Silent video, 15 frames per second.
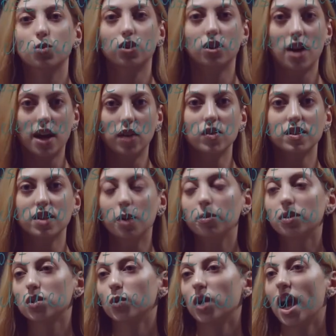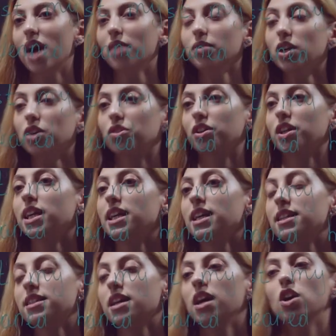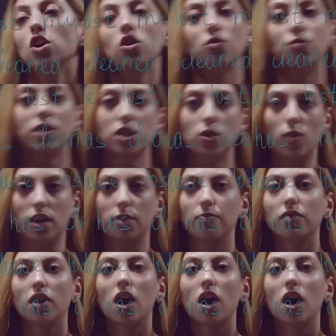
What kind of examples we have here is, first one,